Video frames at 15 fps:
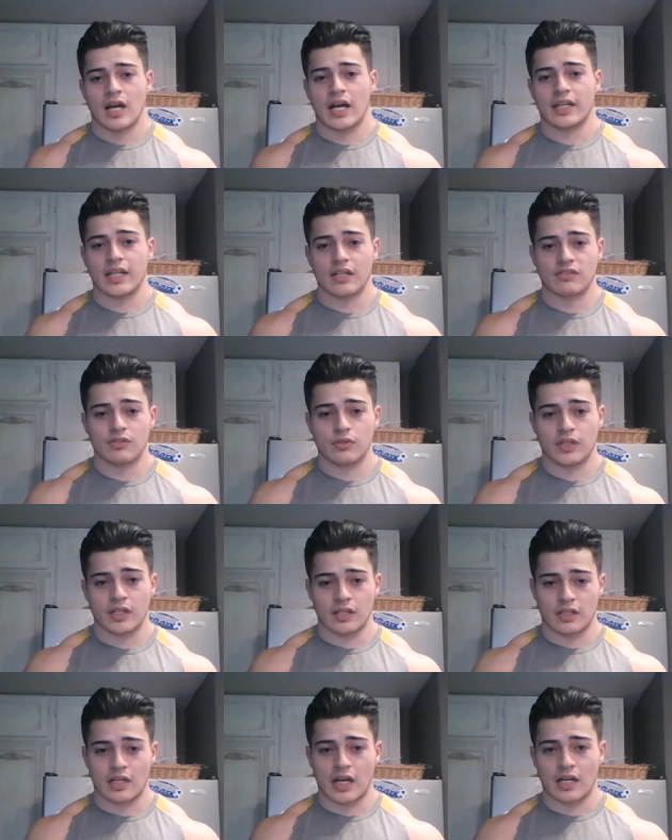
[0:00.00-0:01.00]
I guess you
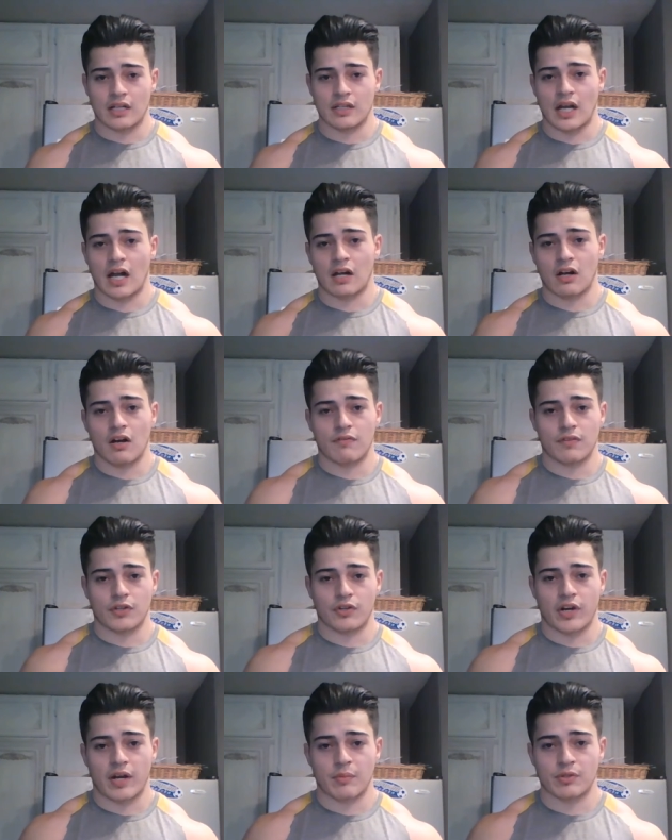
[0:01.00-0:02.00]
can kind of knock off a
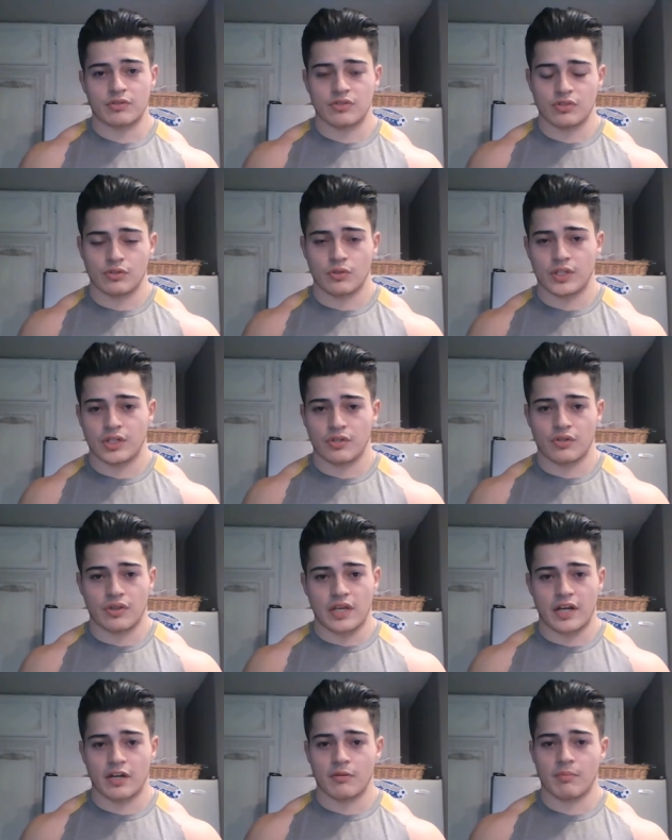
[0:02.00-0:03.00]
gram or two here or
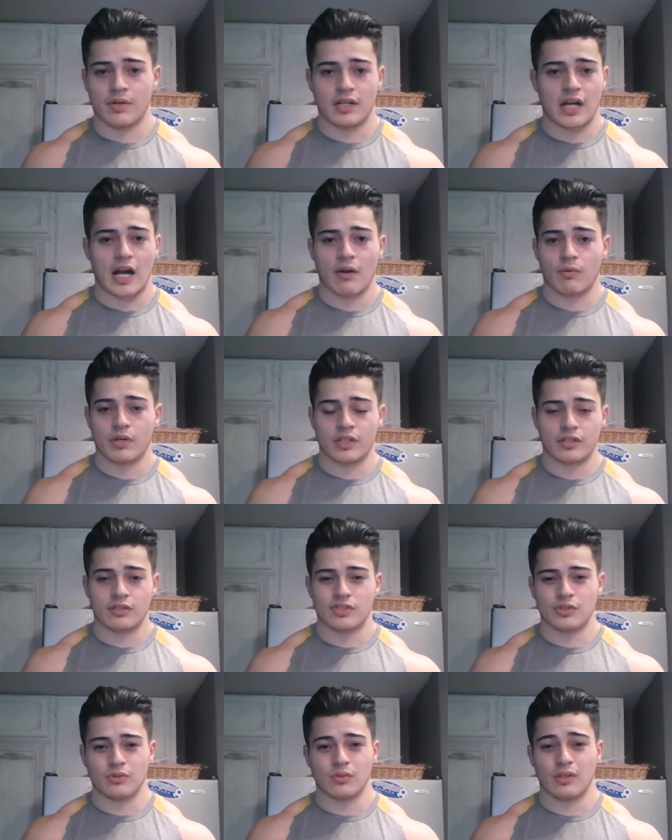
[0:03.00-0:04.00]
there, but I
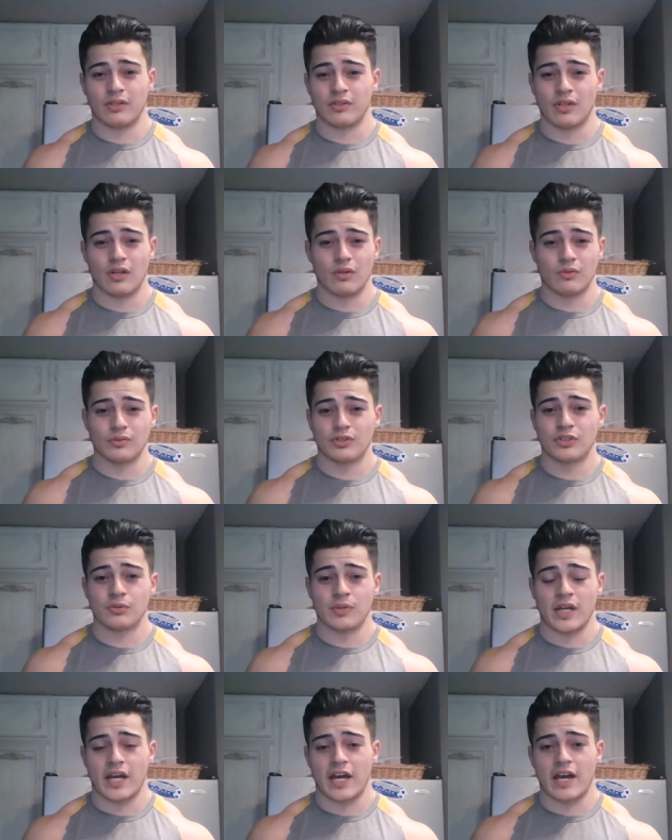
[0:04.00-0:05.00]
wouldn't do no
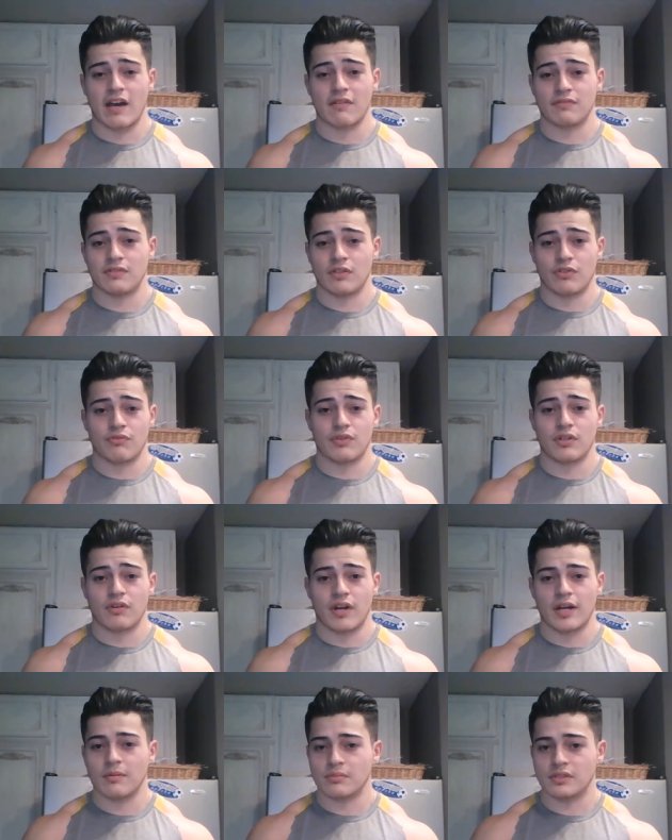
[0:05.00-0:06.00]
2.5 to 3
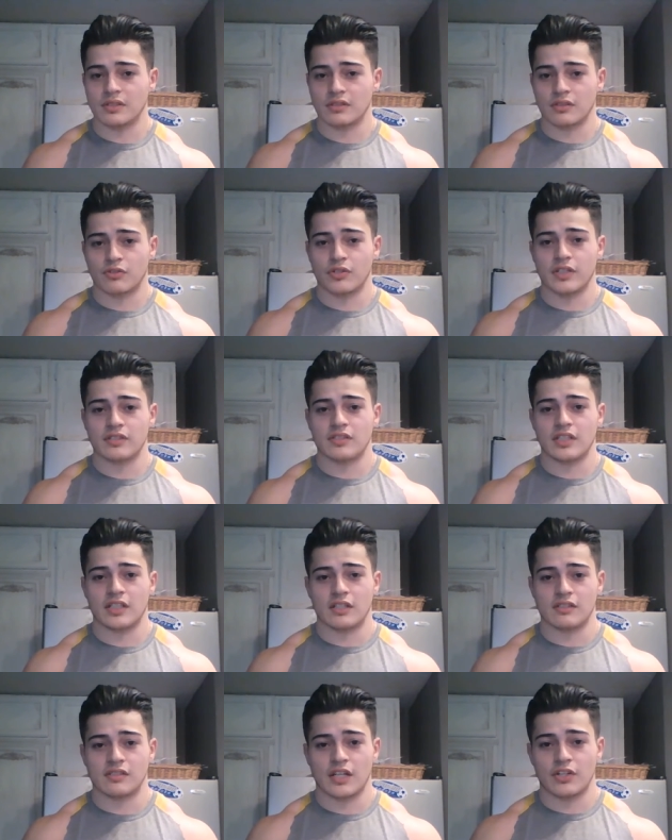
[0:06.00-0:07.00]
grams of creatine
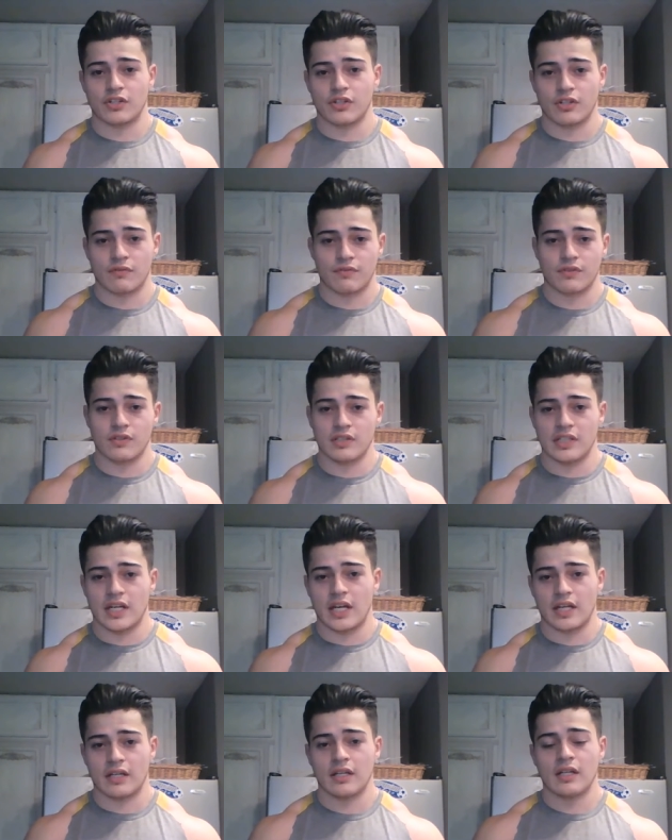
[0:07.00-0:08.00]
and say you're good for the
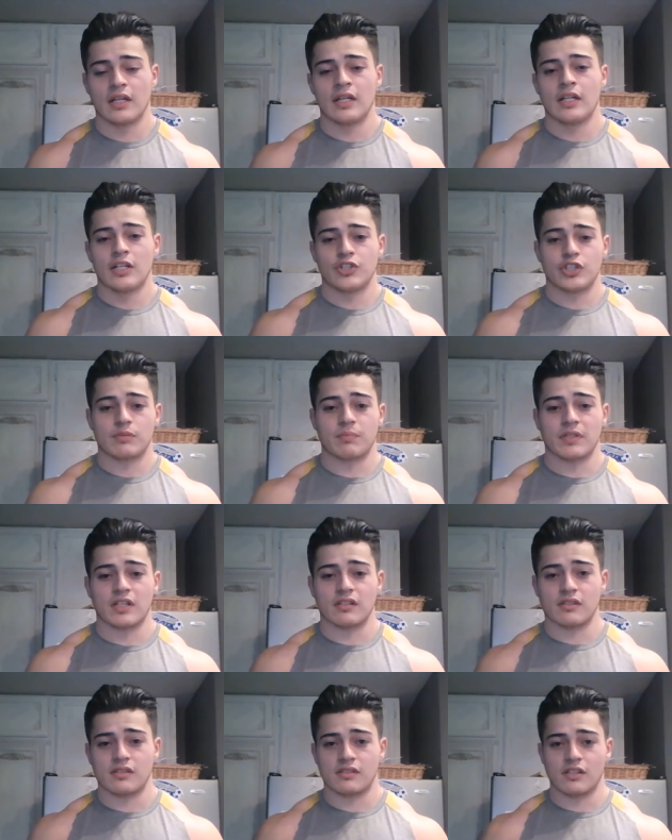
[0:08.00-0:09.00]
day just
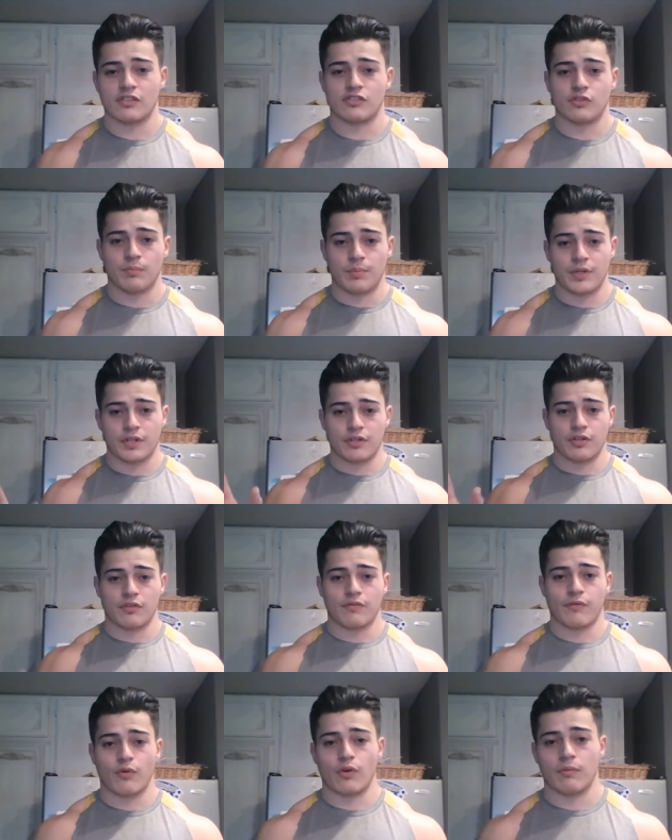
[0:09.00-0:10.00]
because it's a superior
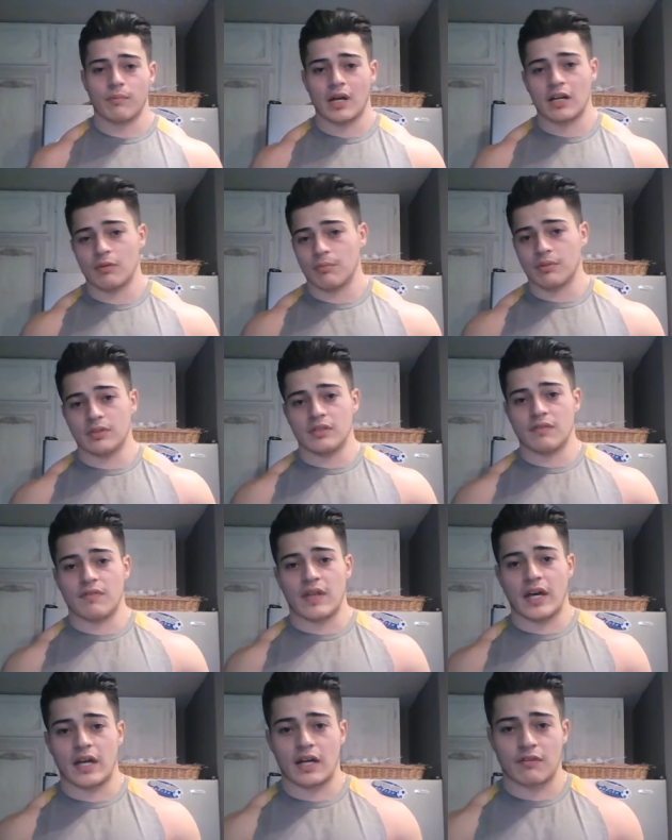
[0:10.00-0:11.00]
form. I don't believe
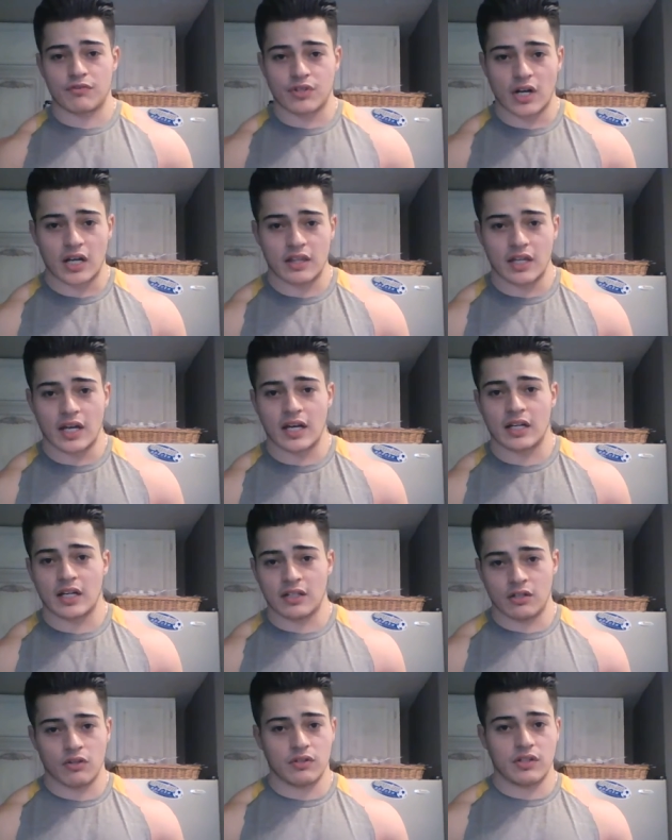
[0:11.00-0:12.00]
that. I've tried that and
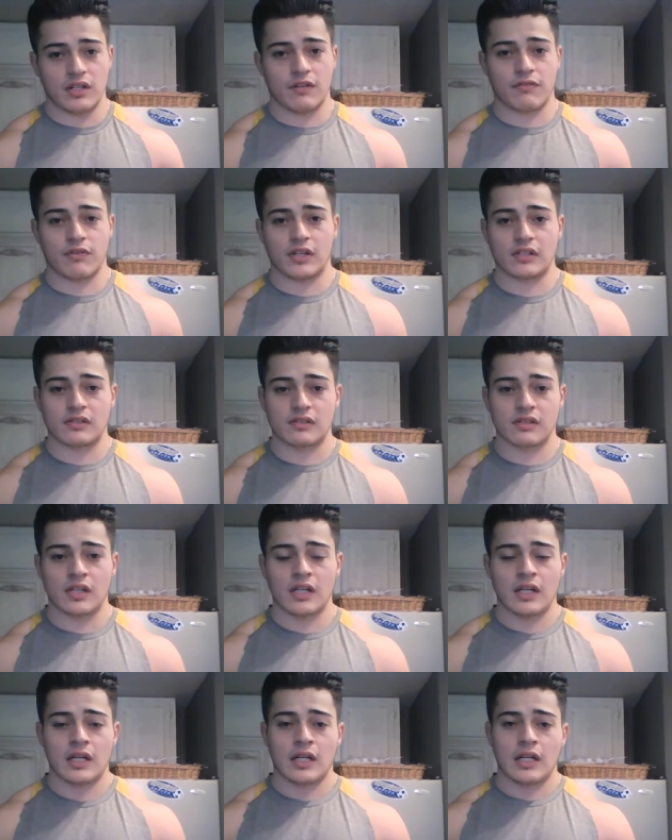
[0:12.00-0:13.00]
I know the difference.
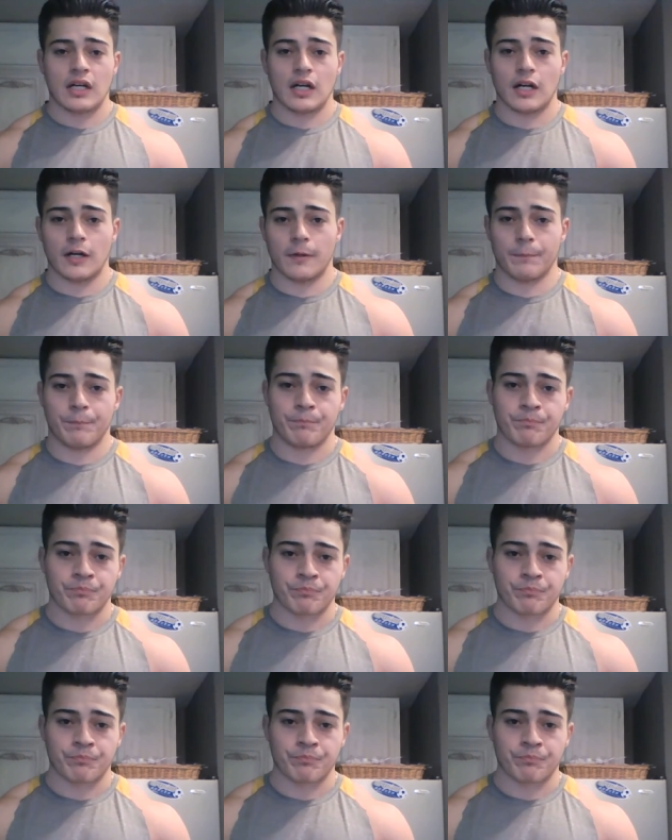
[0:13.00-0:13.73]
Um,